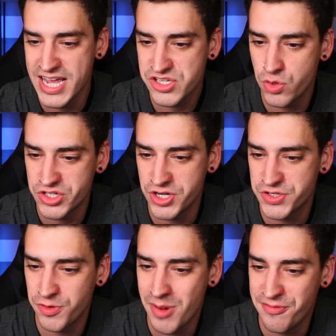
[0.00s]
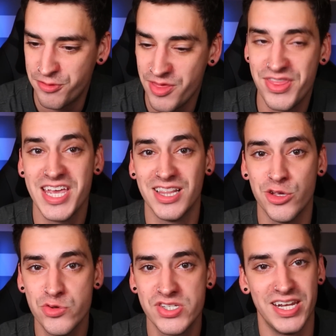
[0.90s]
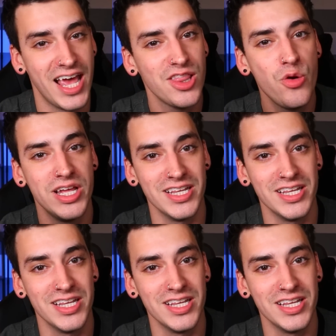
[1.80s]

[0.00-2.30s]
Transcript: Next question is for my friend, The Illusion. Hello,